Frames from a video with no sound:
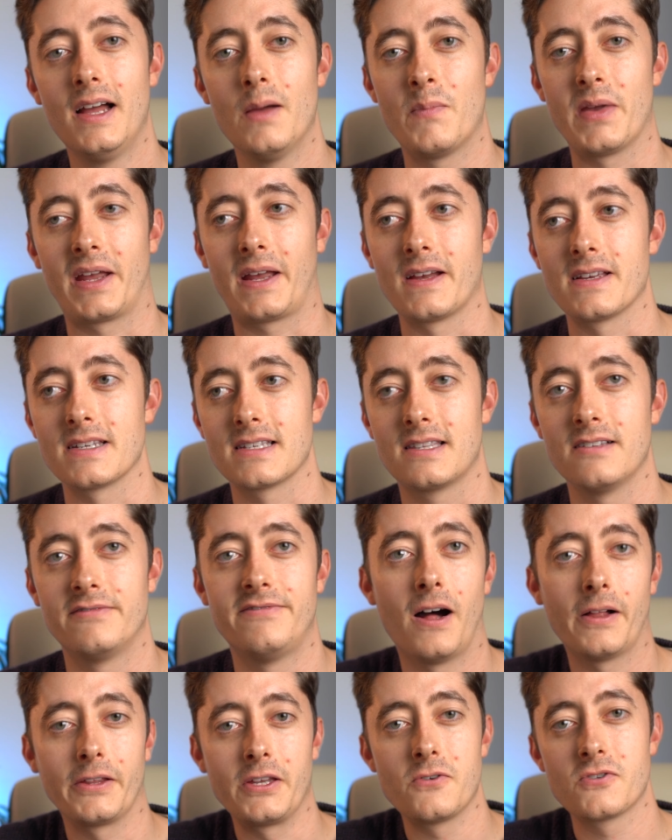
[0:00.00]
because the
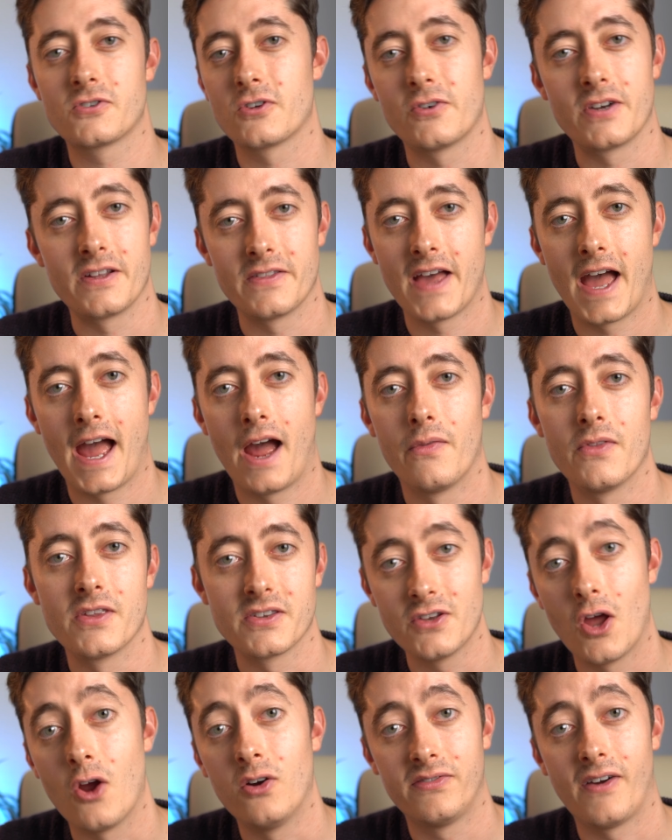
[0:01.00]
value is already there and there's
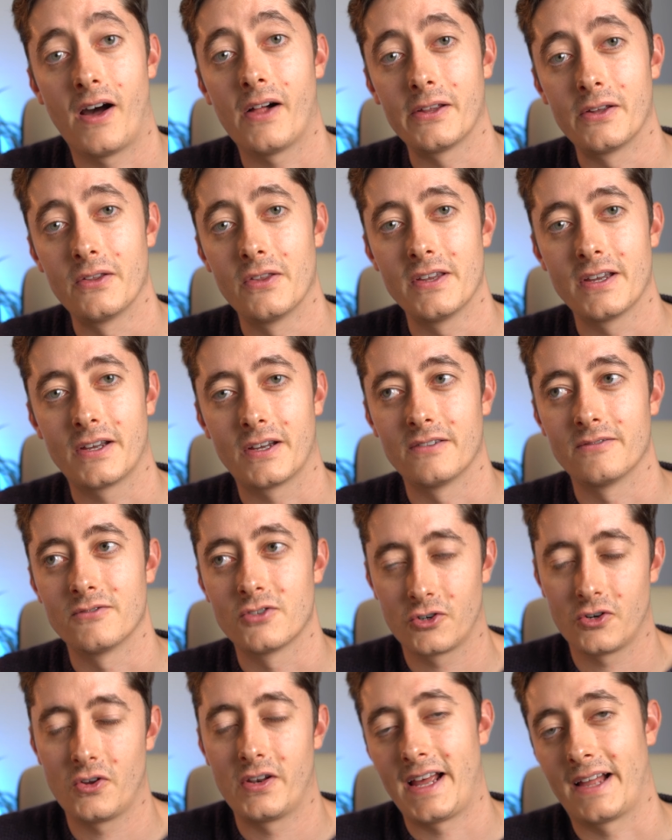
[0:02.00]
no value that you can
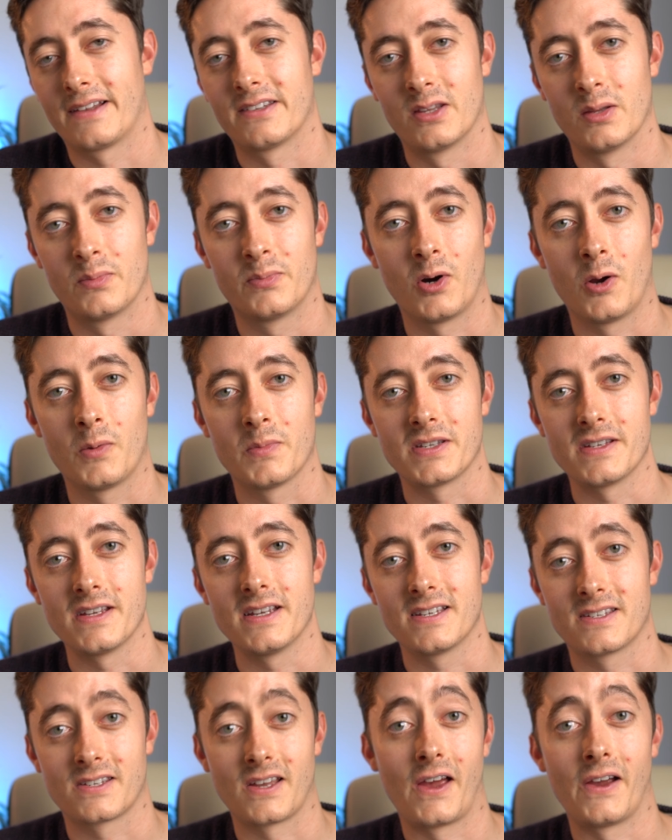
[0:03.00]
truly add to the
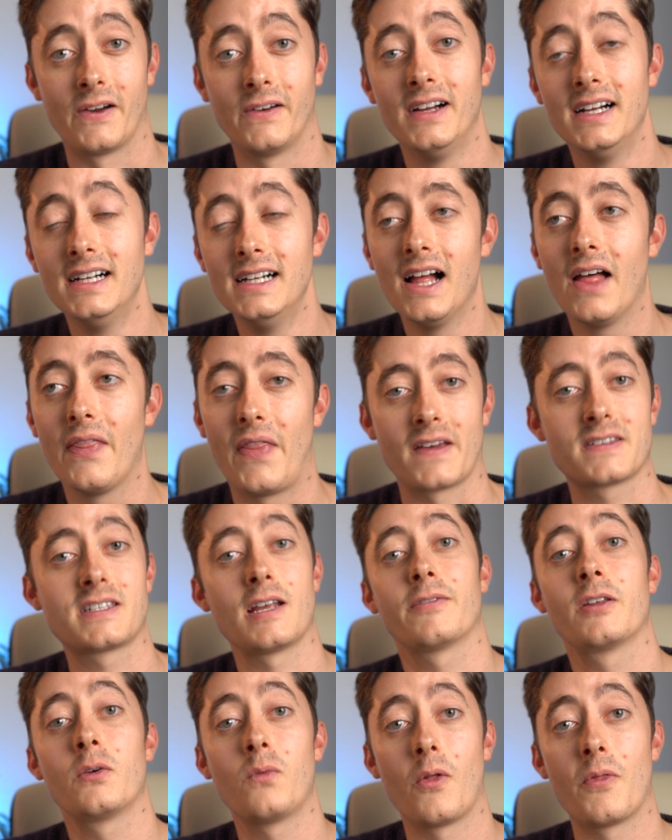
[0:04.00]
property. So that's
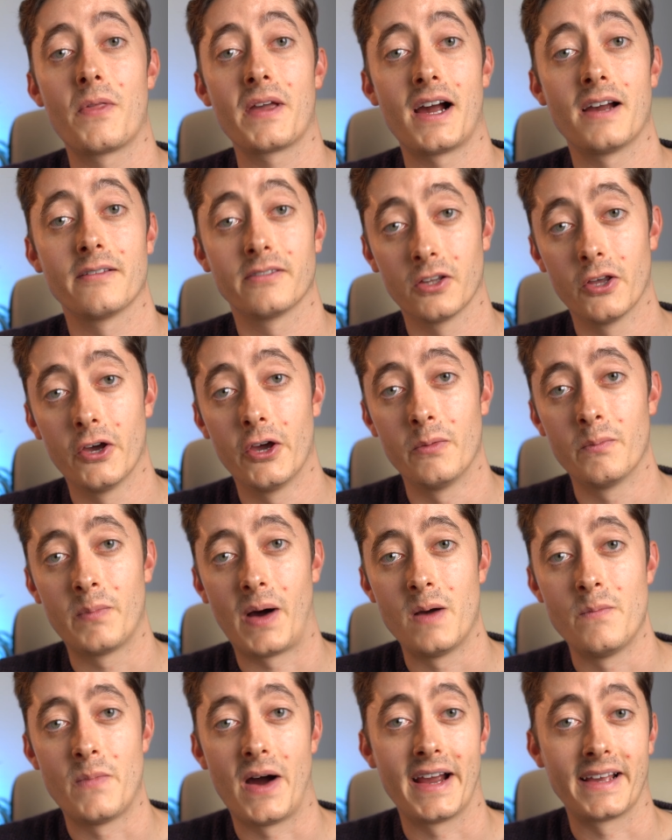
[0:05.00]
definitely one thing I've learned
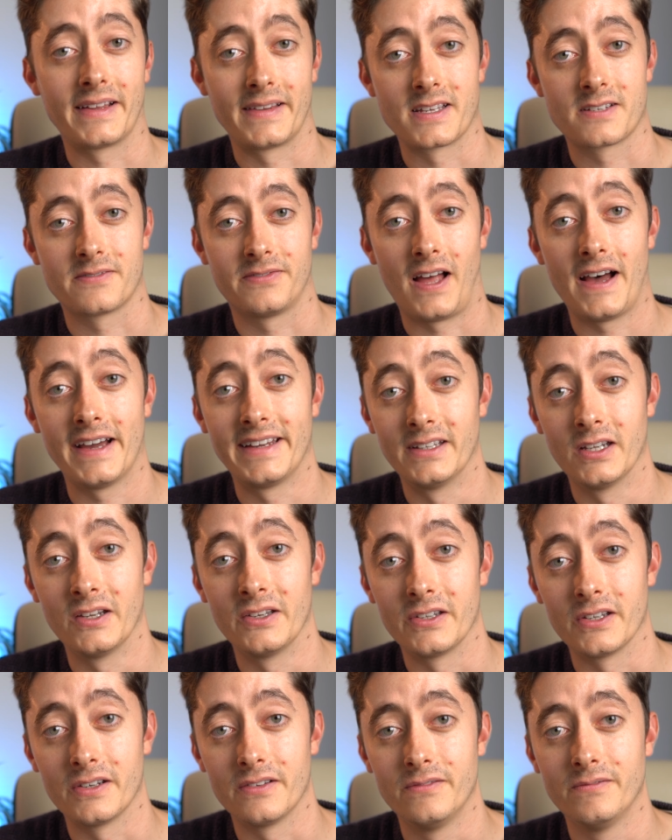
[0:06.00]
by buying this flat in
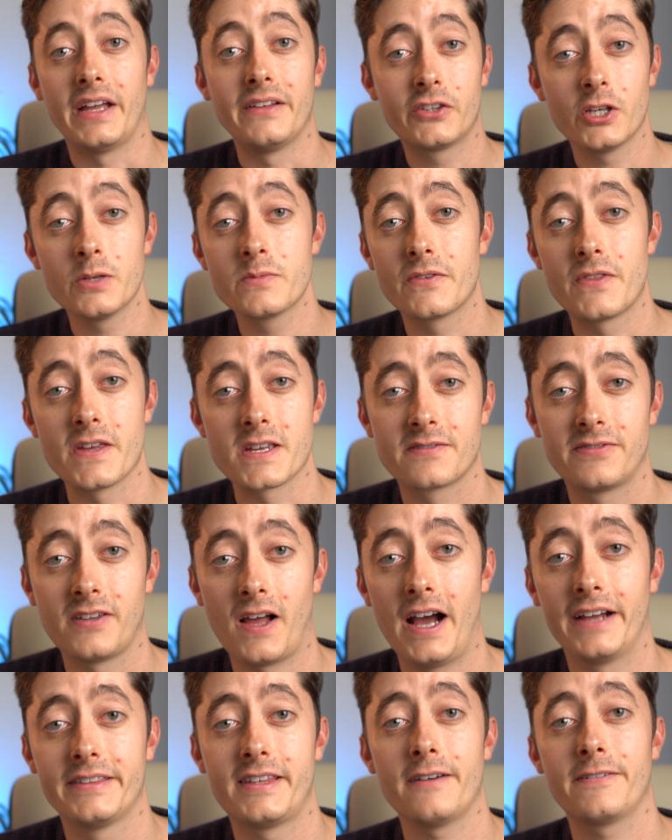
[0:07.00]
London. In terms of this
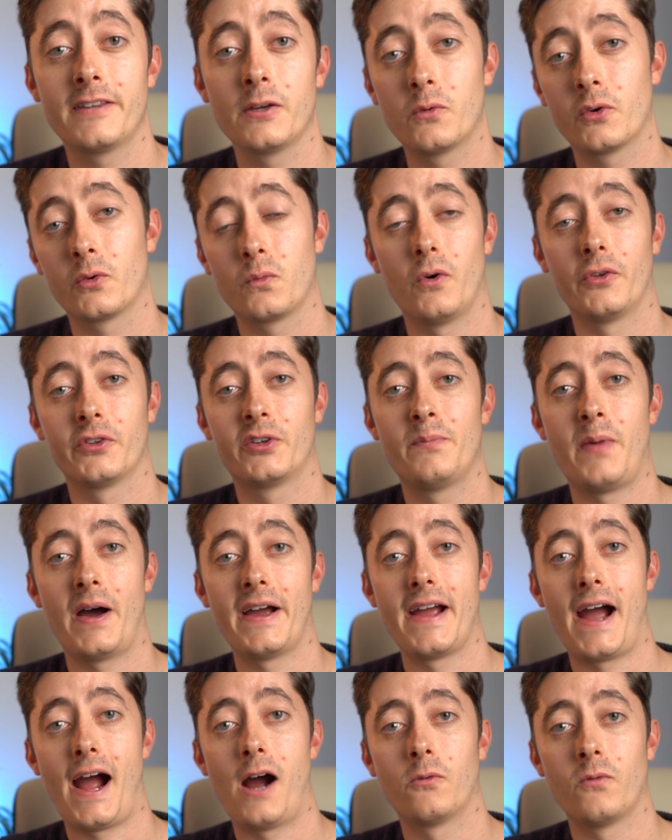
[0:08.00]
flat, I definitely wouldn't want to buy
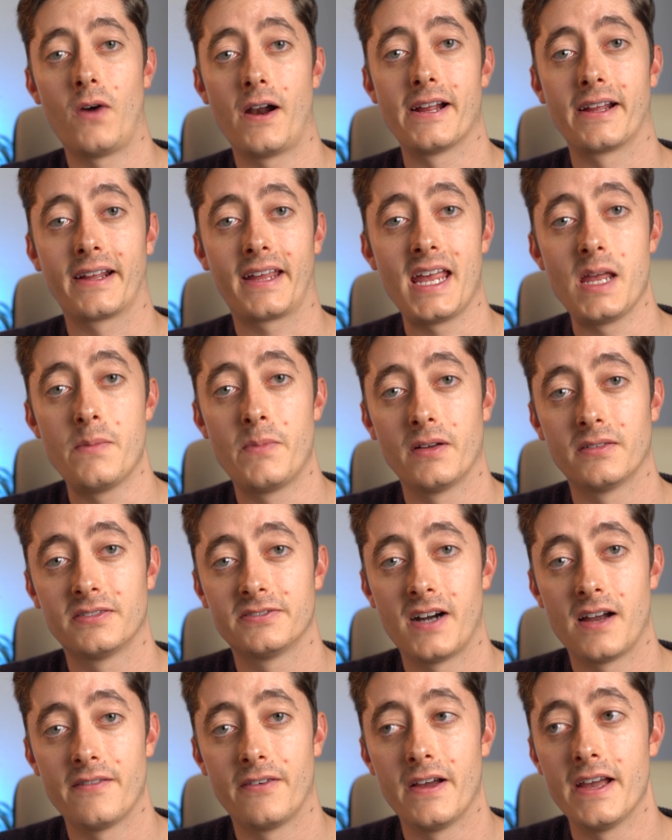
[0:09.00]
it outright and keep it
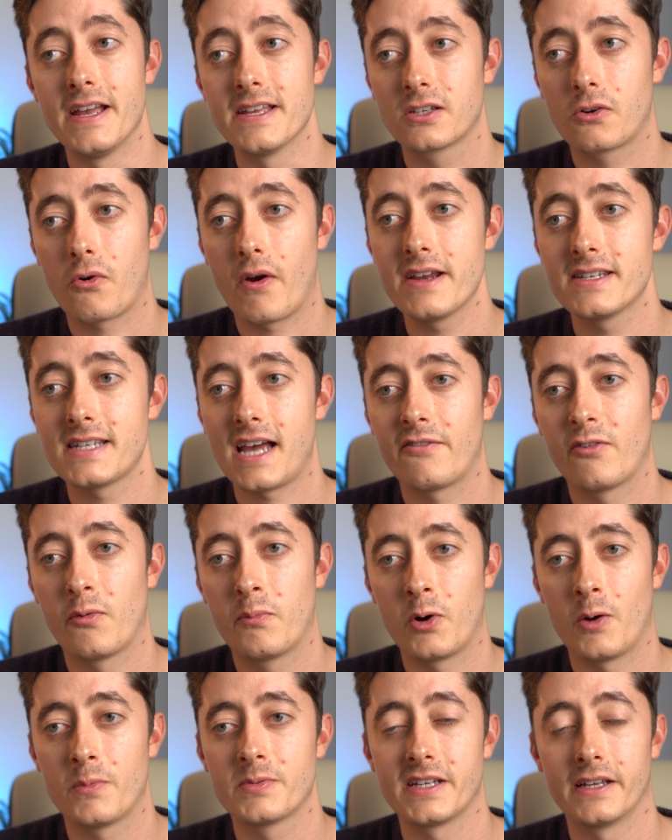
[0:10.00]
forever. It's great to have a
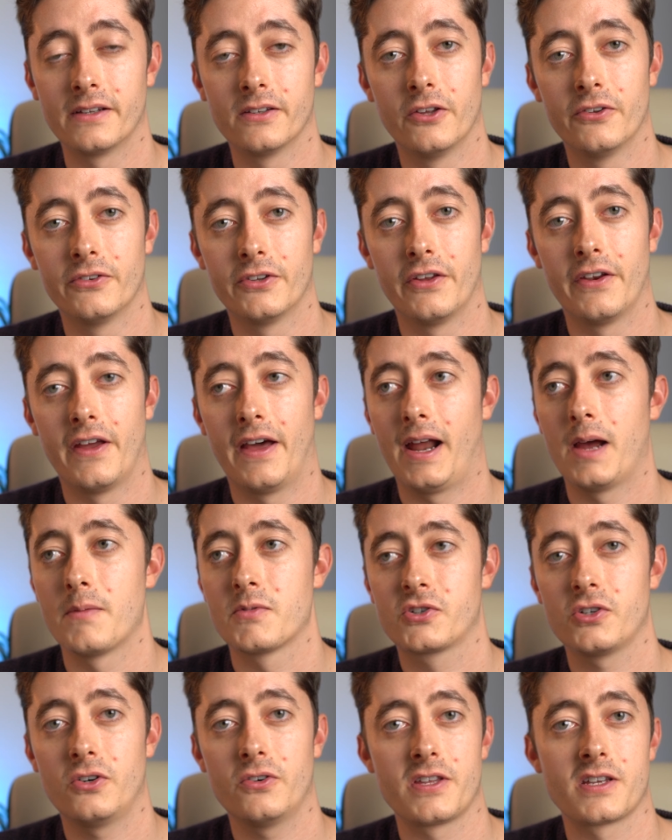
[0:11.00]
property in London, and I'm
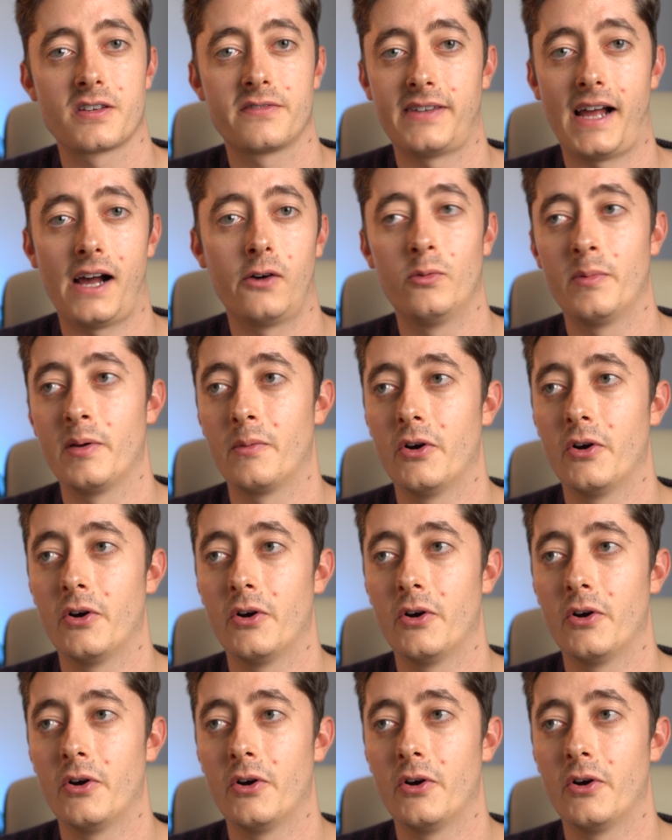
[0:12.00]
sure this flat will be